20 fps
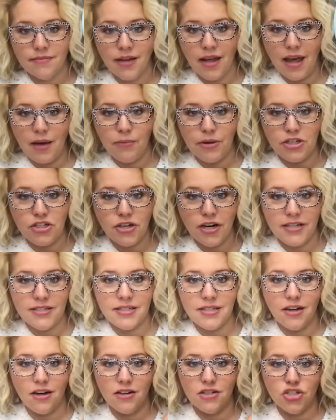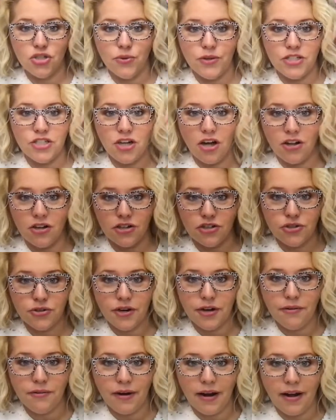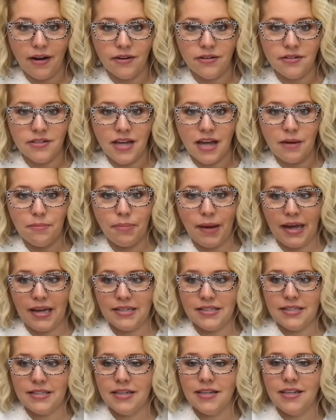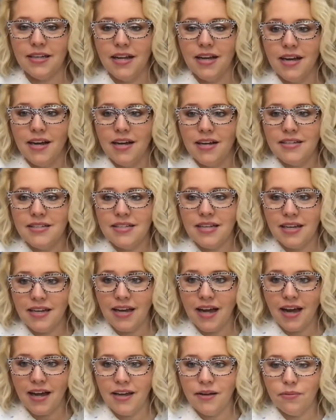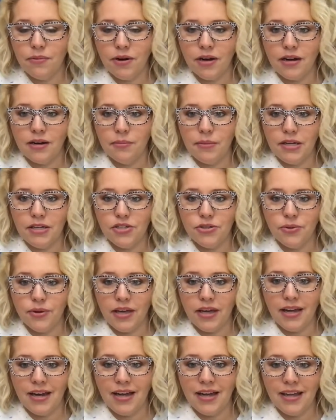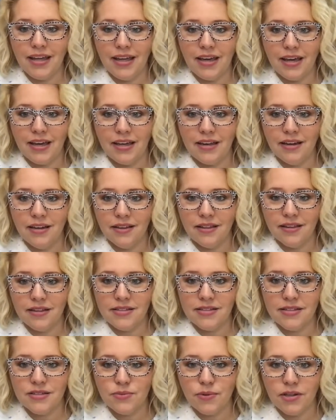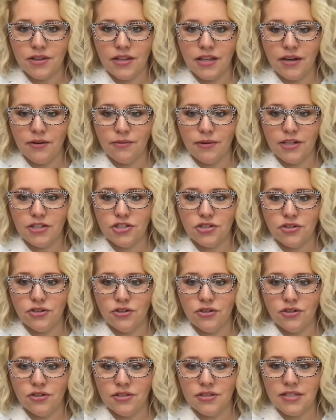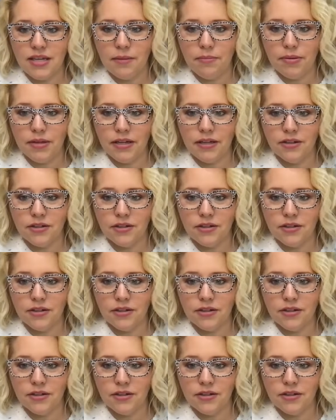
and we traced it onto a Dollar Tree round and painted it. Tonight, we're going to be doing it again. This is what the original template